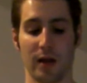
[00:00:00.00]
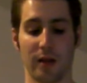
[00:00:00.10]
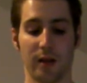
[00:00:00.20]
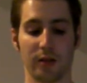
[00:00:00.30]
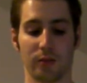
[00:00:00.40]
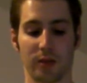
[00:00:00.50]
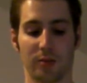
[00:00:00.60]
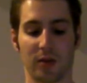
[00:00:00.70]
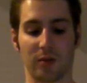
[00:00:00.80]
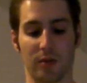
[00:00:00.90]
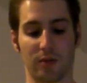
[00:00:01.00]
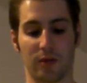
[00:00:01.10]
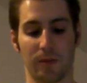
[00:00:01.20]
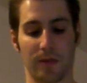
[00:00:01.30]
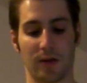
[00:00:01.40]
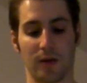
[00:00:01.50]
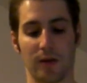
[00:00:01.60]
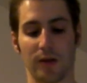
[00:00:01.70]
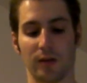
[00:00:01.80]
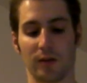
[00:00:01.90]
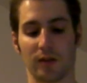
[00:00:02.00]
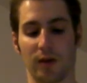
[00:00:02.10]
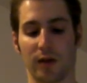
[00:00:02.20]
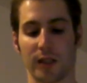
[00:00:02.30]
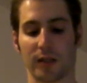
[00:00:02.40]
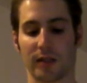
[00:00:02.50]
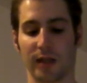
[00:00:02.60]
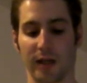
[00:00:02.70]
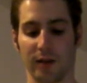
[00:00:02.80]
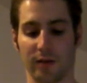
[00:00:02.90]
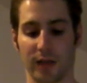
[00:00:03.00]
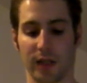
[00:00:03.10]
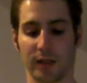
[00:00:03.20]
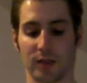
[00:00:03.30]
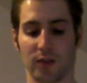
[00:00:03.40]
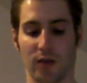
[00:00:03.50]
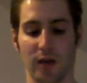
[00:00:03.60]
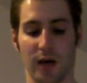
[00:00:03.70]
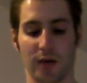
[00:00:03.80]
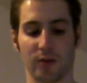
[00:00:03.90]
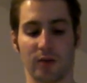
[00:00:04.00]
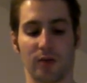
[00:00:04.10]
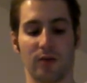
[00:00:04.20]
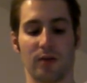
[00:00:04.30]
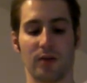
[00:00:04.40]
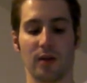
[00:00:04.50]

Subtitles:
This was possible from the disordered state of things in the household.